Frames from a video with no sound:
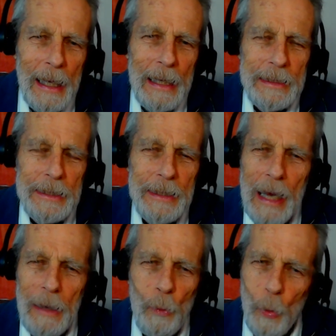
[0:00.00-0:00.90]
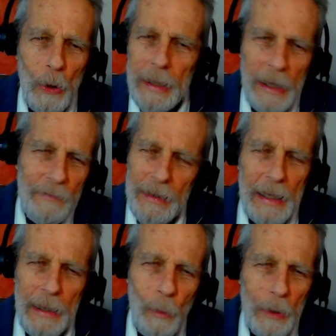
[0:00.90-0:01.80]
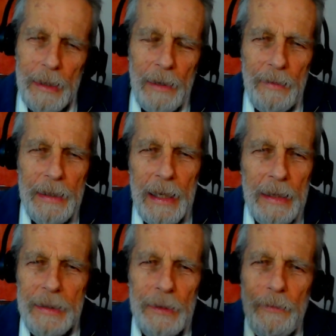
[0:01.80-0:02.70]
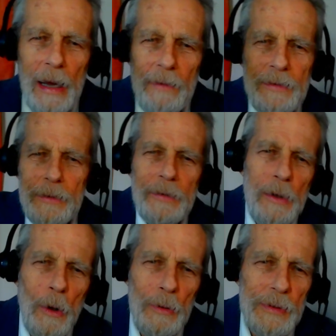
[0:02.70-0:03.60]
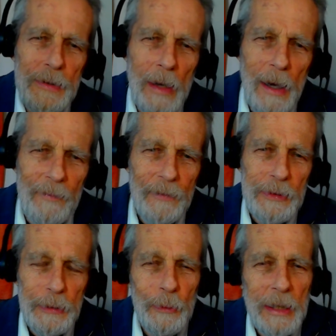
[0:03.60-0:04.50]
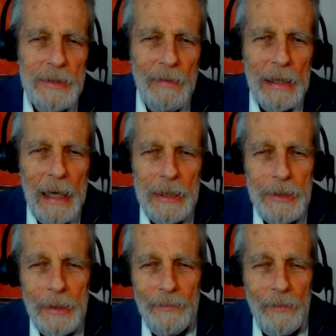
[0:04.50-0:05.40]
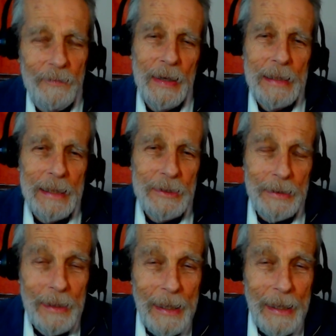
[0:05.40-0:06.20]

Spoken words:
It's not work every day, and then drive to the coast for 2 weeks vacation for a vacation.